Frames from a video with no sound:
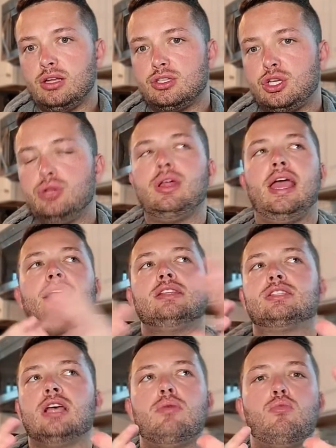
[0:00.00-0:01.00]
to land
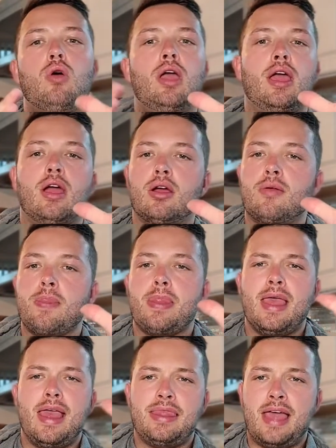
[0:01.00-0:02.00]
somewhere
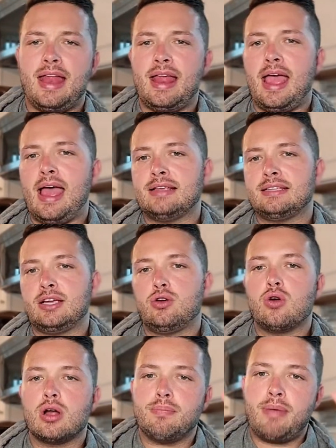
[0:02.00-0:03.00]
that has a
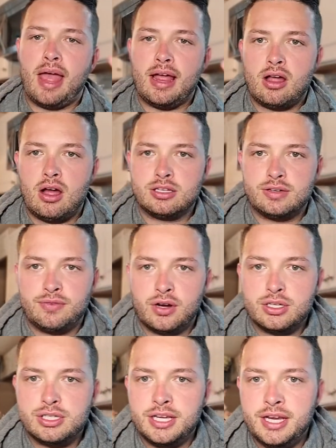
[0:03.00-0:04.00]
quarterback
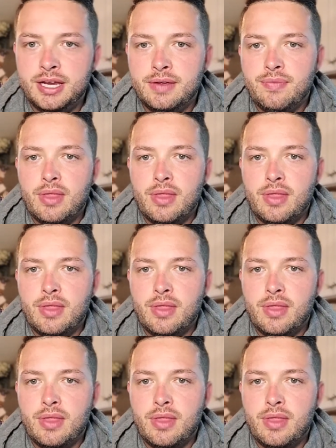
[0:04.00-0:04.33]
controversy